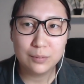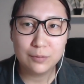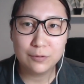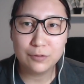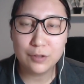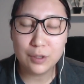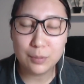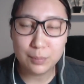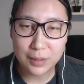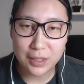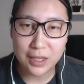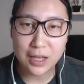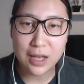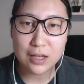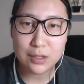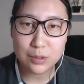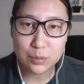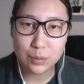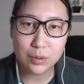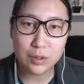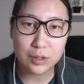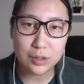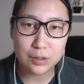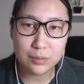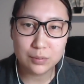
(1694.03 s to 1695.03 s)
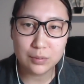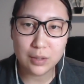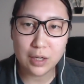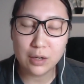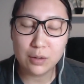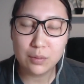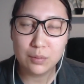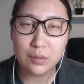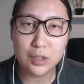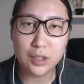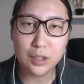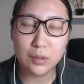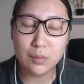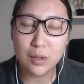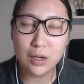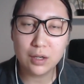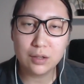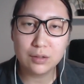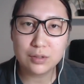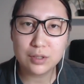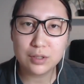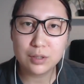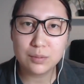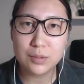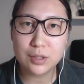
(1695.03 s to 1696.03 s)
for me, has worked out really well
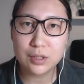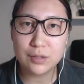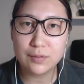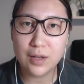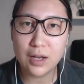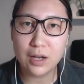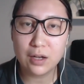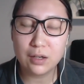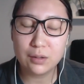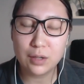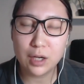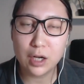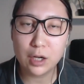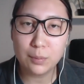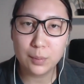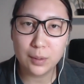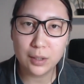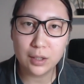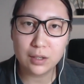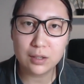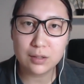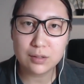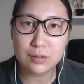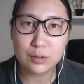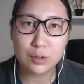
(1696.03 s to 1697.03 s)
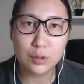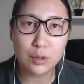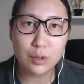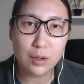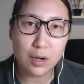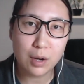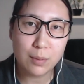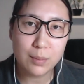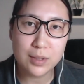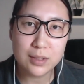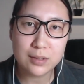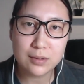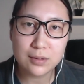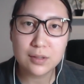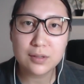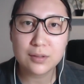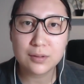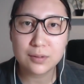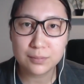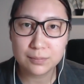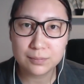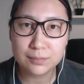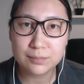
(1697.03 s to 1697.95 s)
in terms of helping us grow our business.